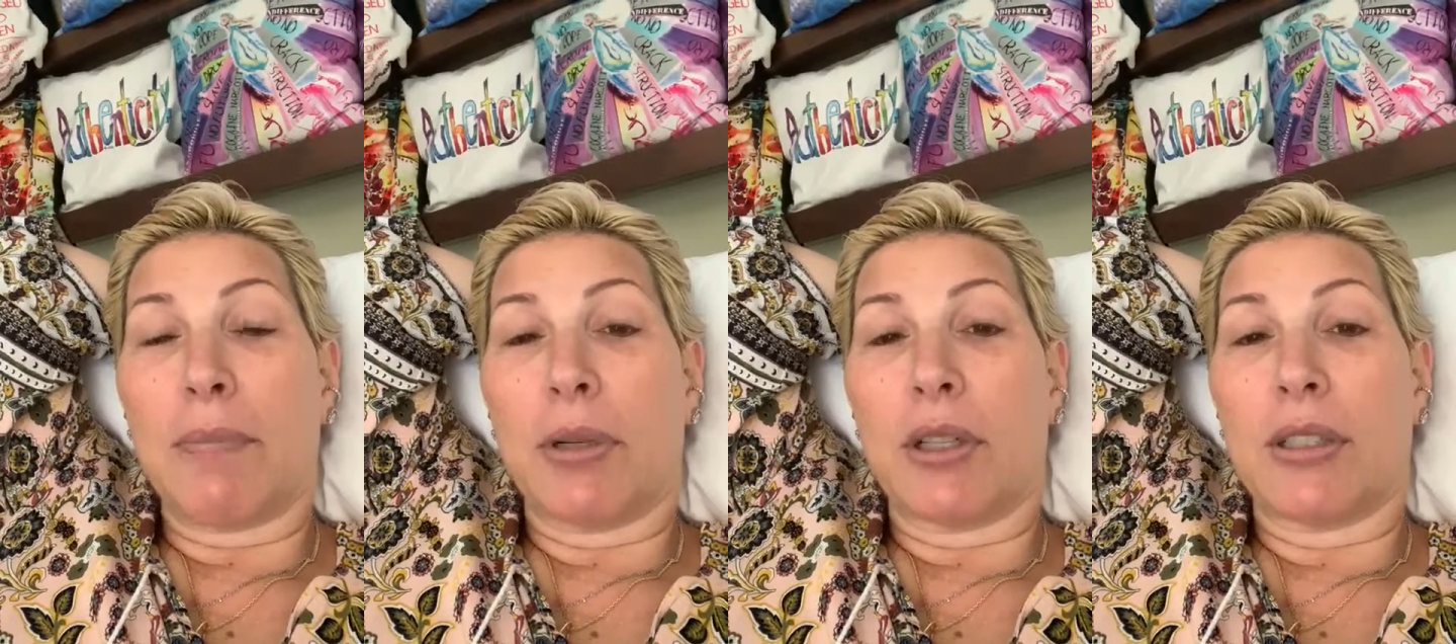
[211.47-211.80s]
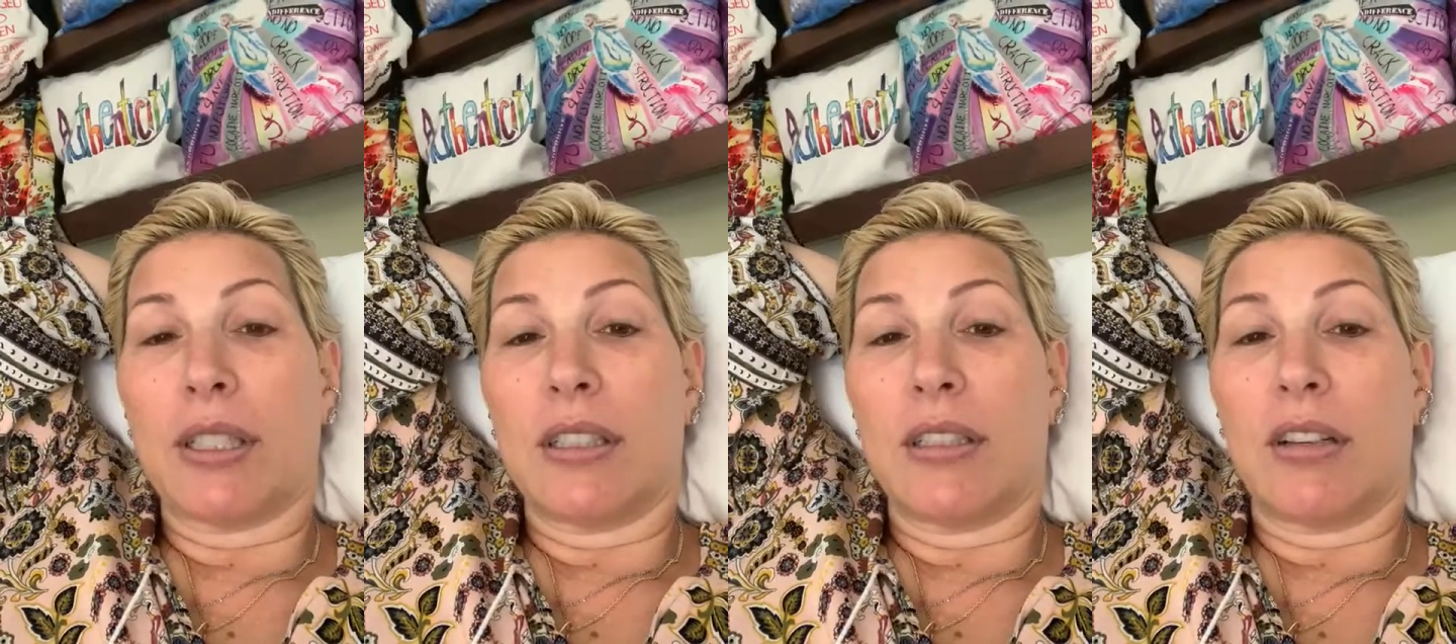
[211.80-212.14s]

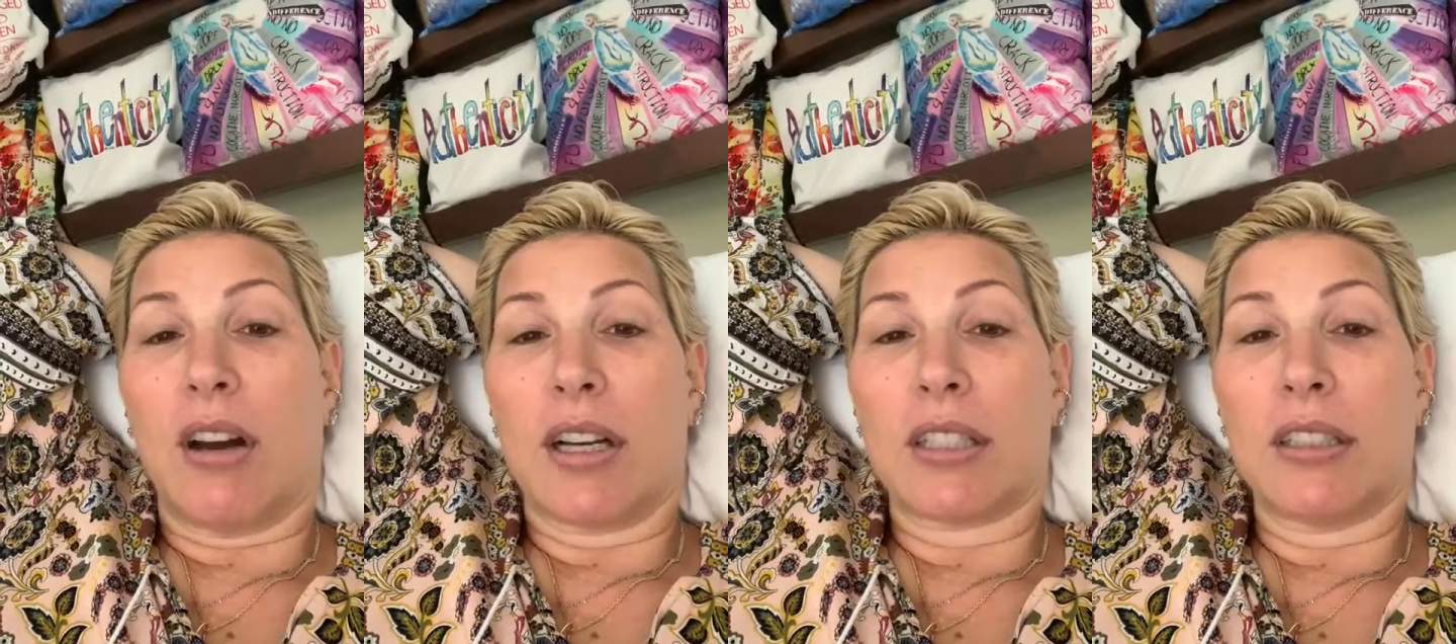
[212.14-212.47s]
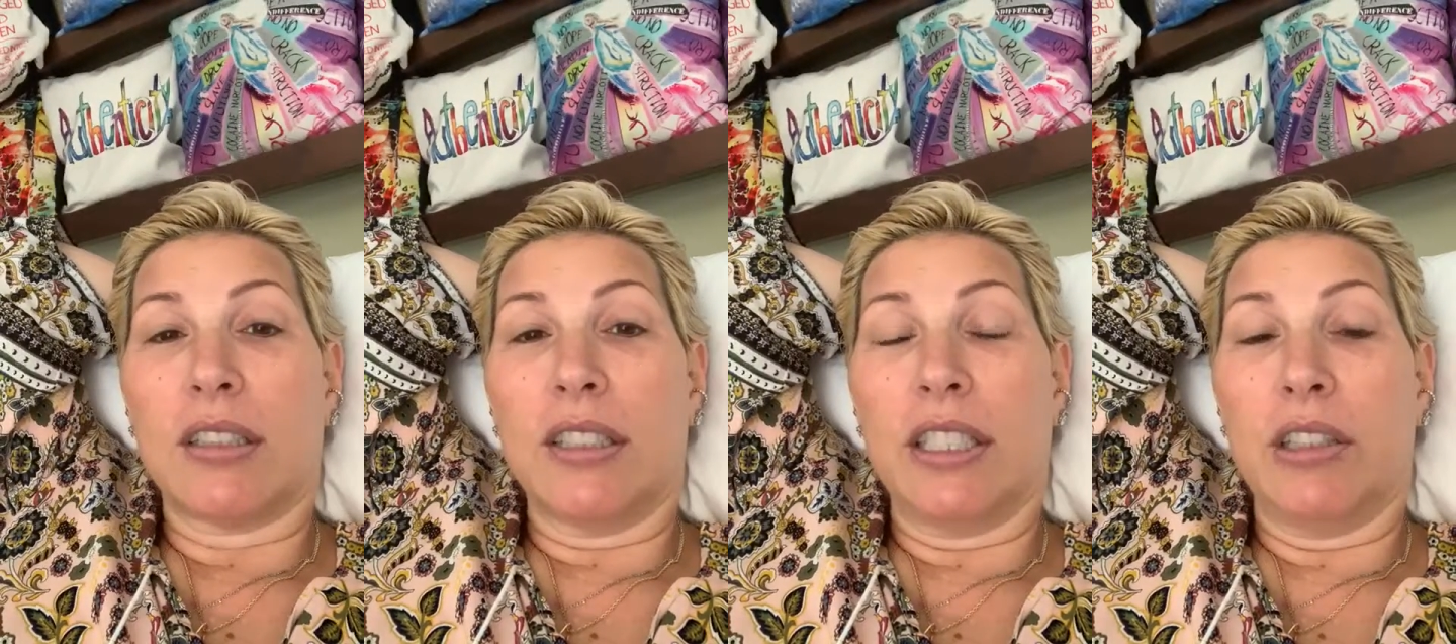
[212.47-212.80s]
person's
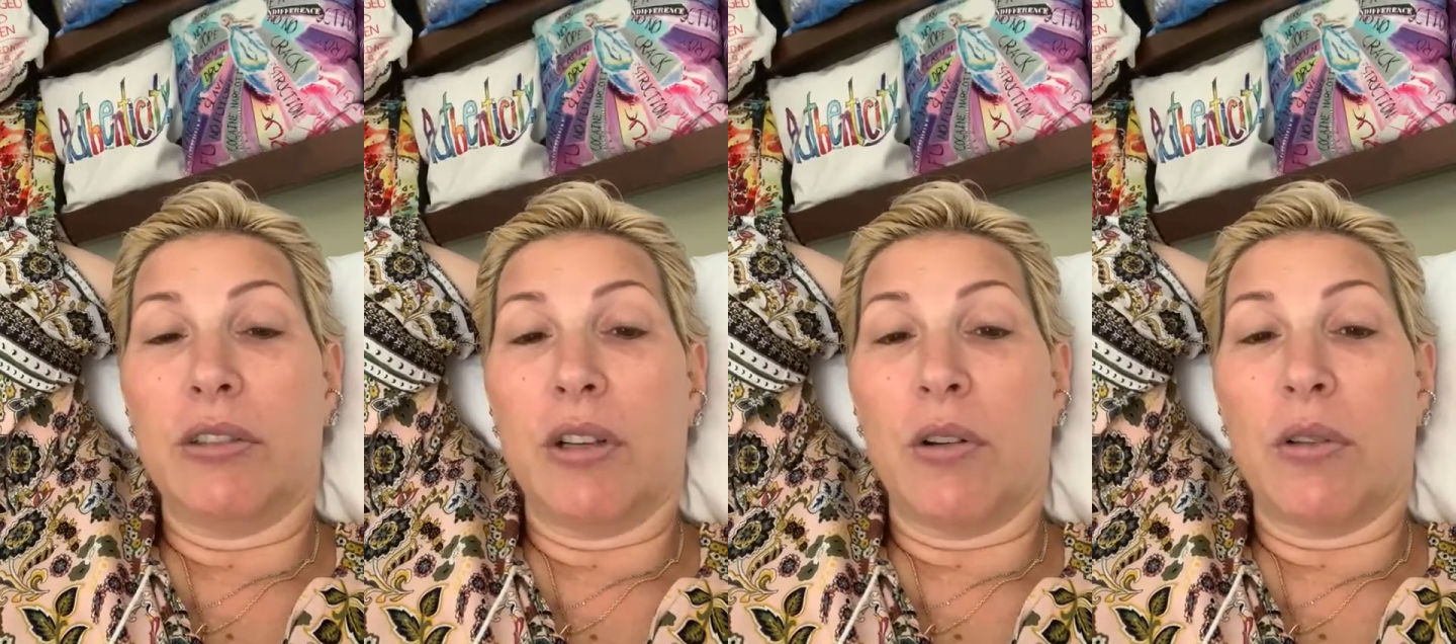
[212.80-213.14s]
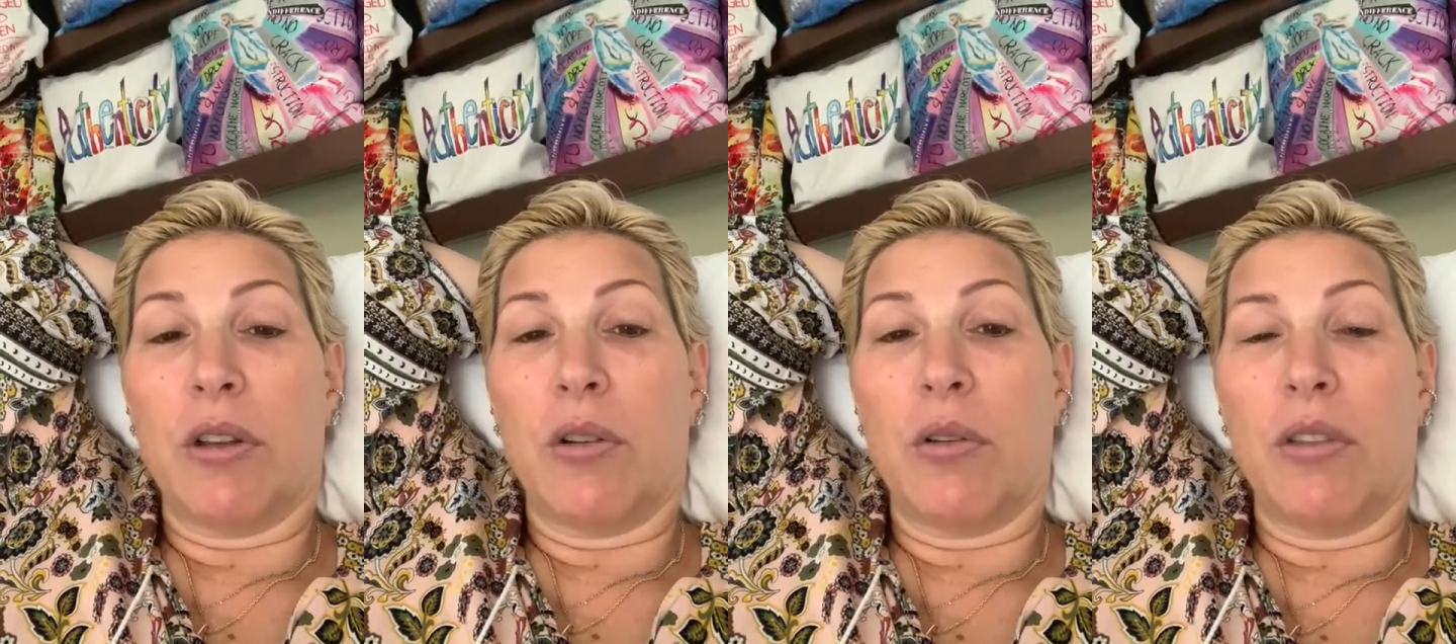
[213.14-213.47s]
doctor and you know the
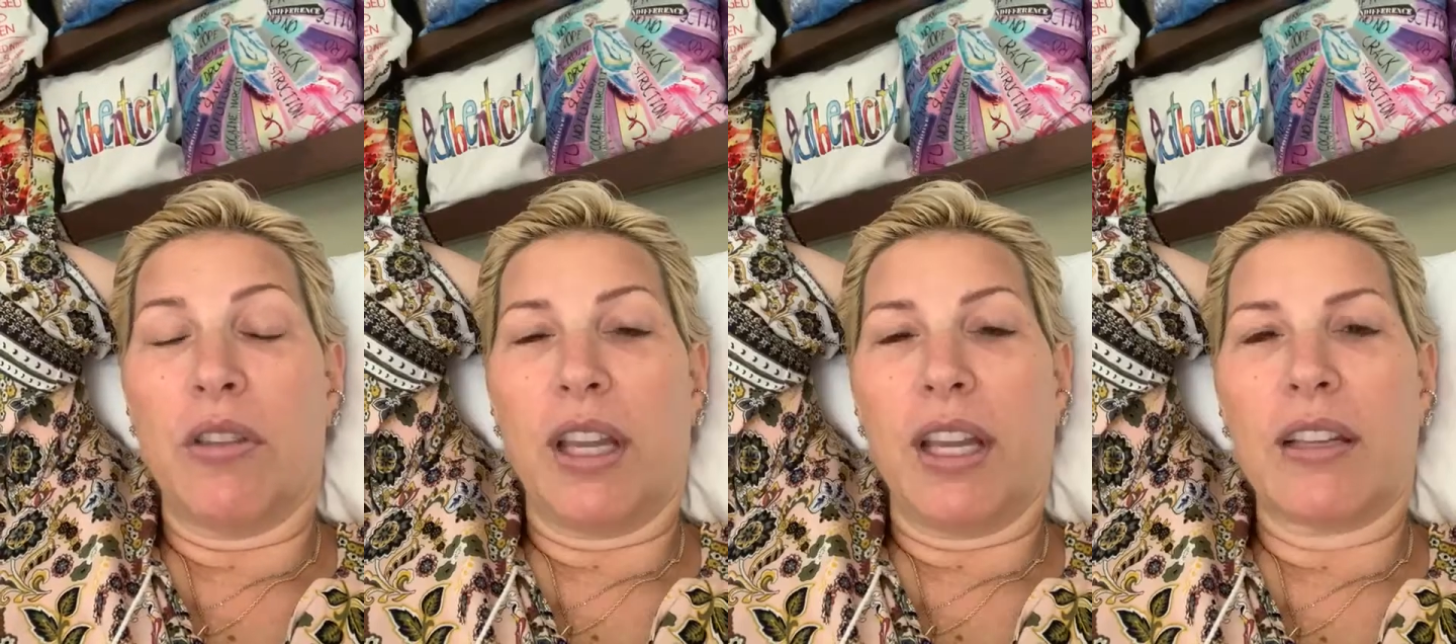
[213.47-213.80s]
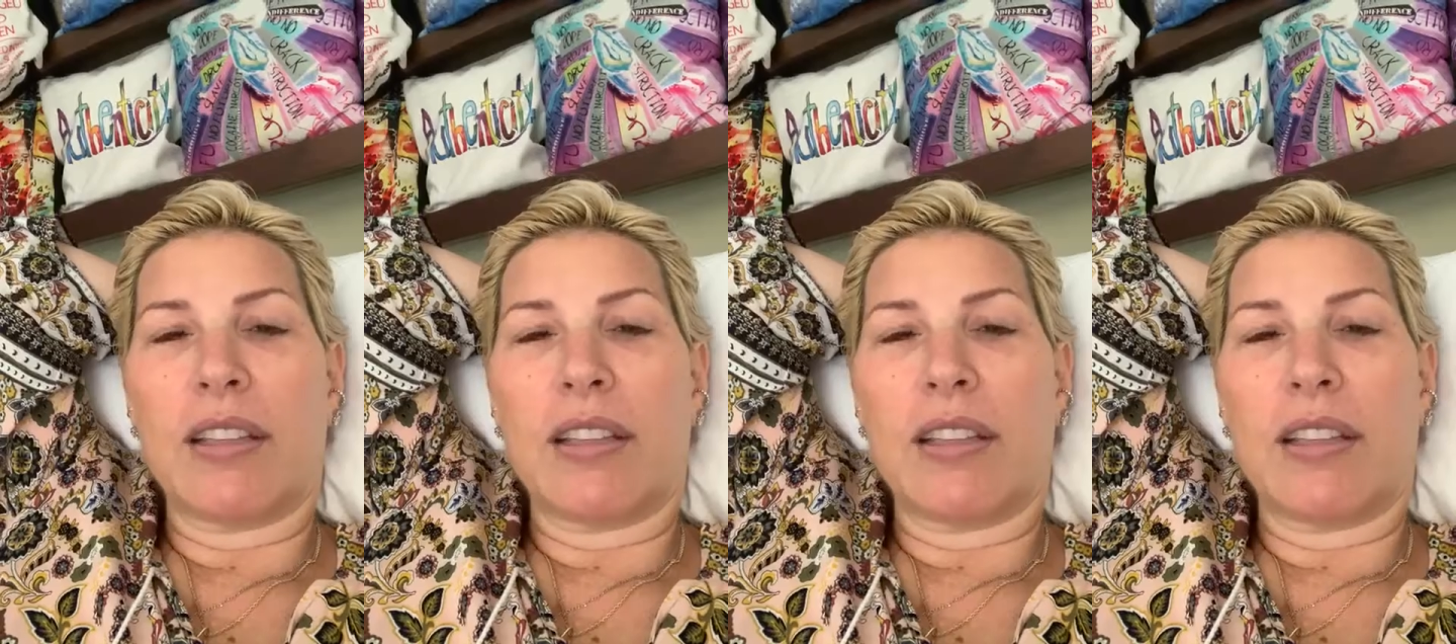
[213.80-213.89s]
whole thing.